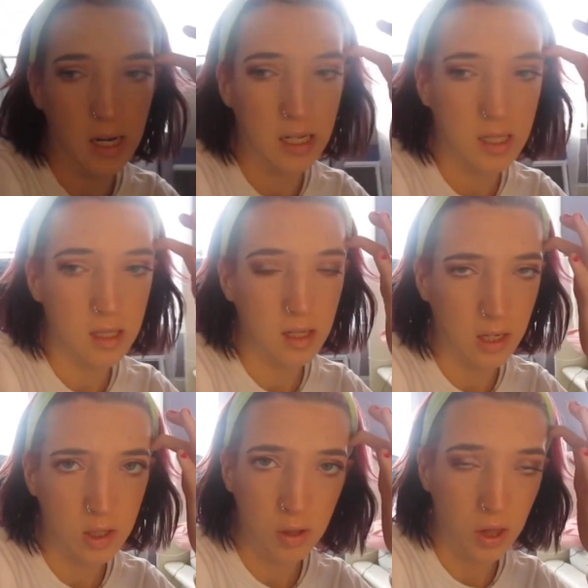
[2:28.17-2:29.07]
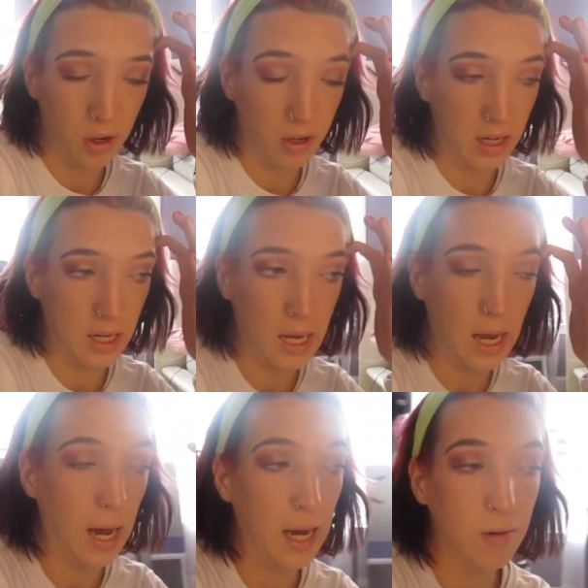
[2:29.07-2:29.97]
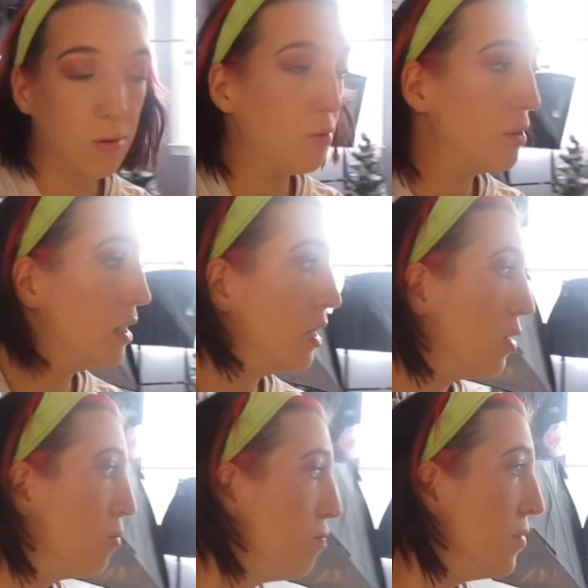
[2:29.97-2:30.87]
It's 2:30. I don't even know.